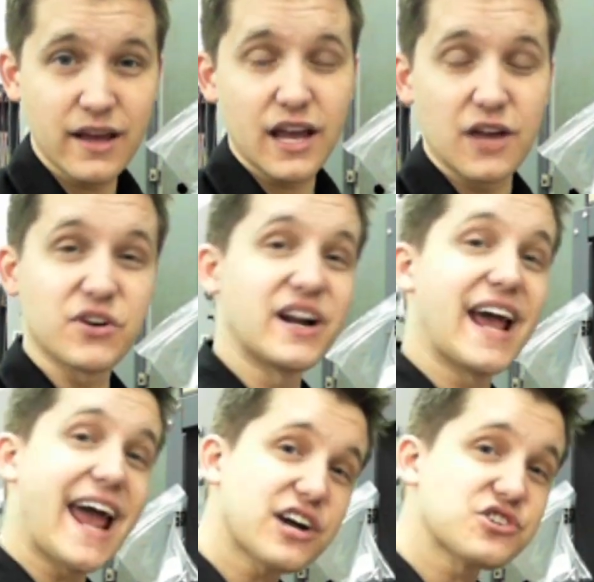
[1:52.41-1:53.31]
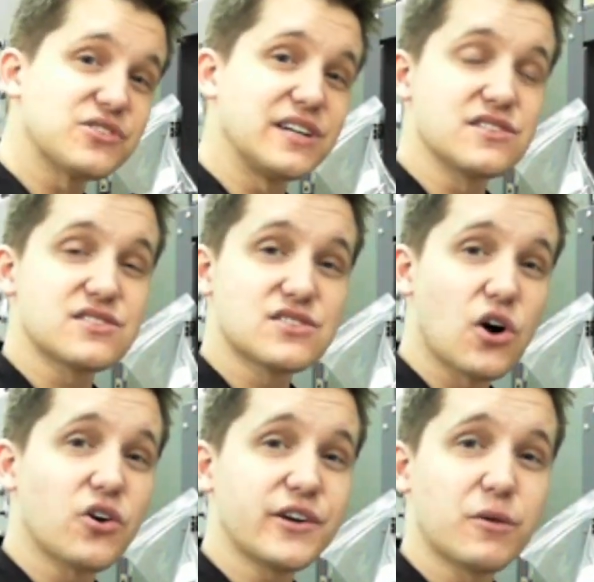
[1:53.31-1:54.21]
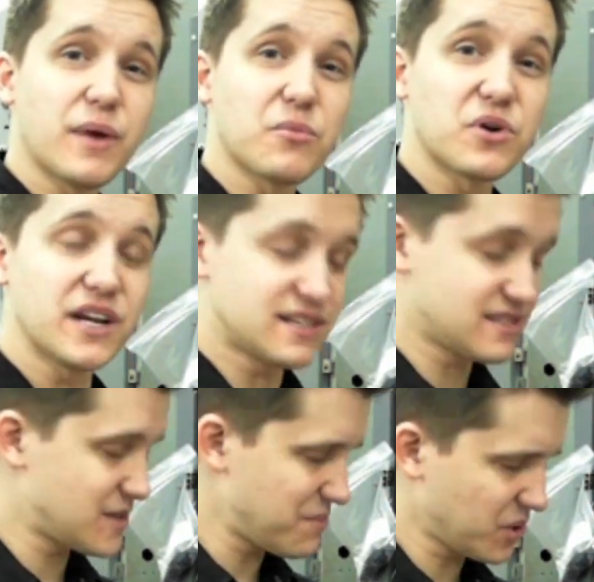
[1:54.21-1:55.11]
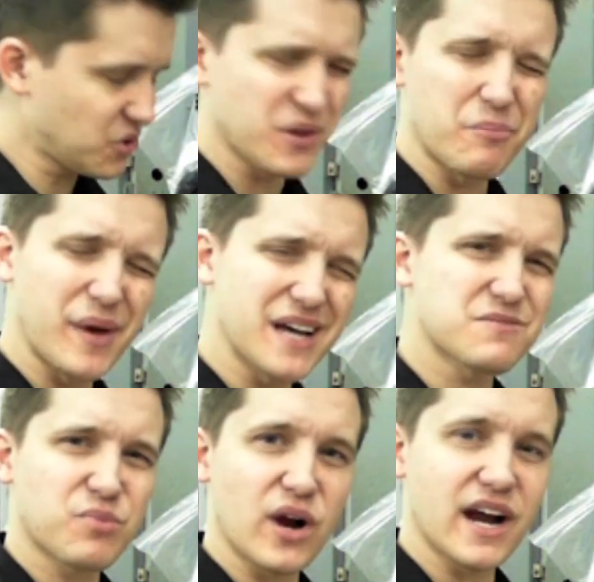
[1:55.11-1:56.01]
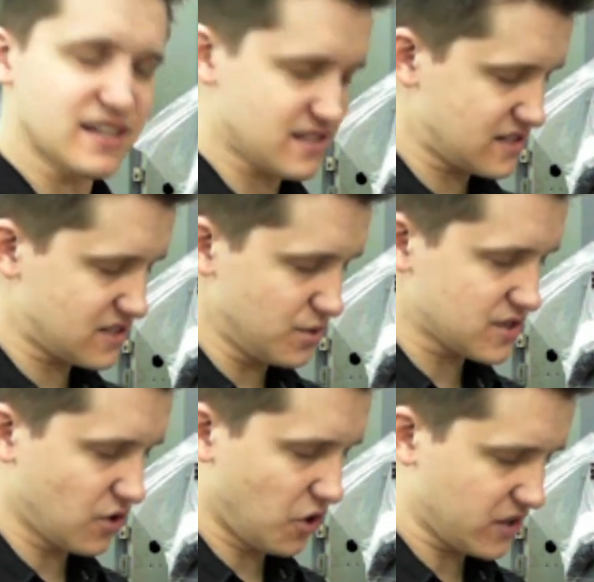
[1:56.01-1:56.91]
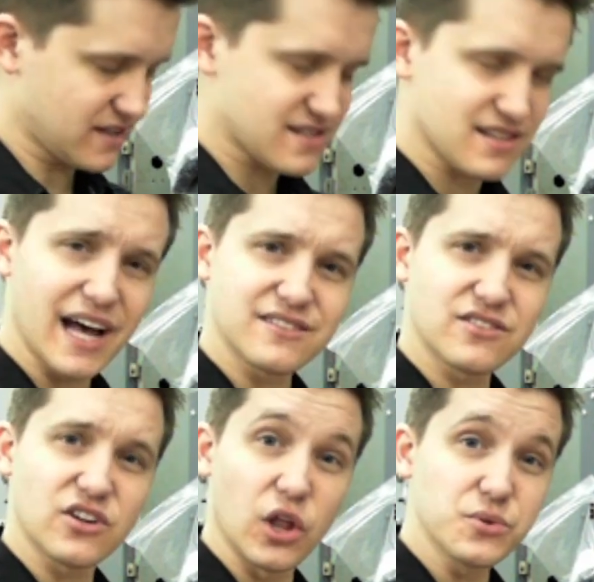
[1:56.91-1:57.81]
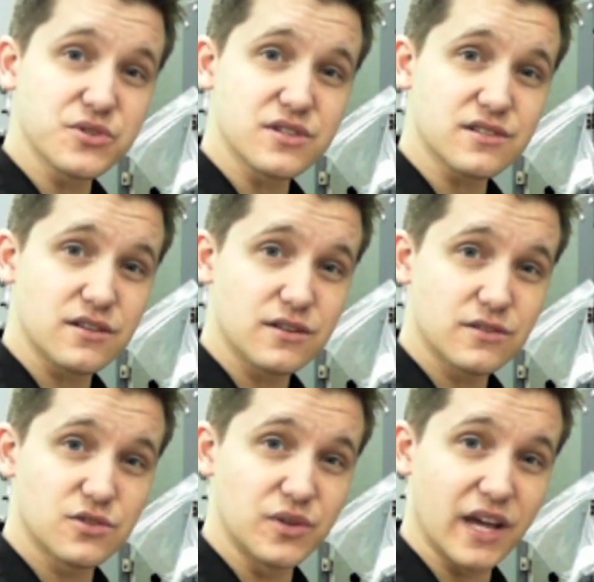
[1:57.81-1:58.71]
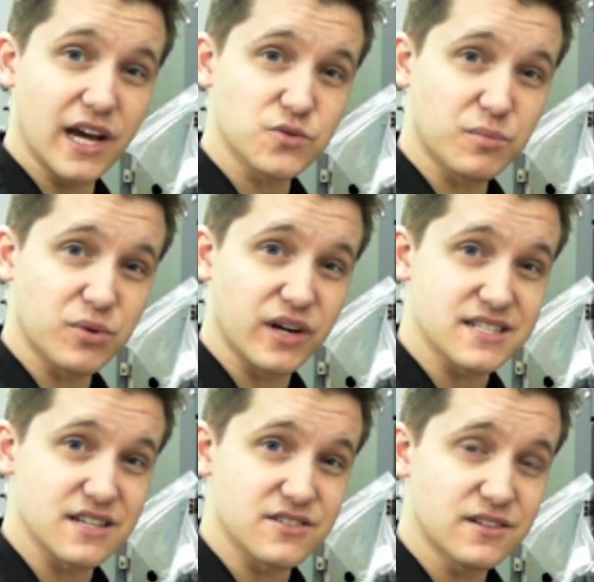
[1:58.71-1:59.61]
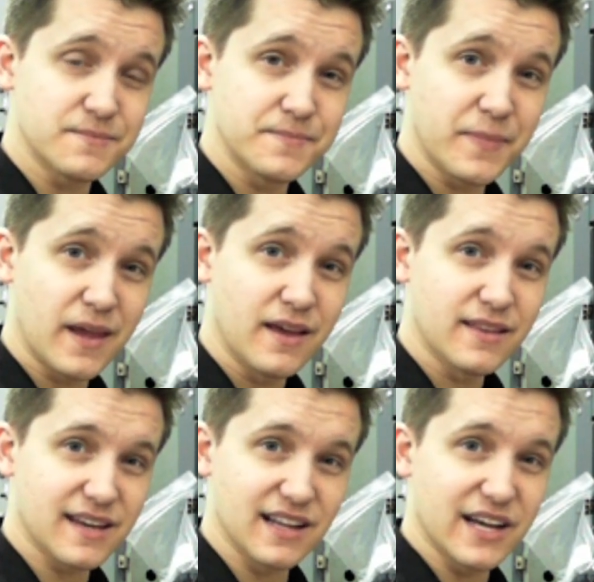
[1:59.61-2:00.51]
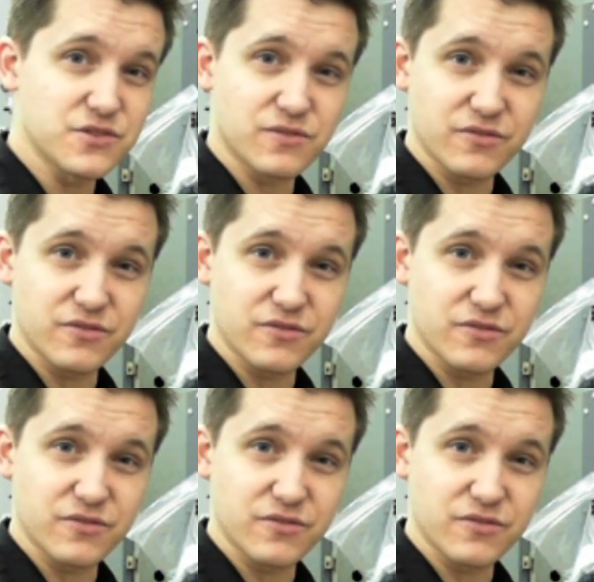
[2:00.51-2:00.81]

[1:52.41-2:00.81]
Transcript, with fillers: If you're going to actually install your memory, typical the best practice is to install it on the slots closest to the actual processor that allows for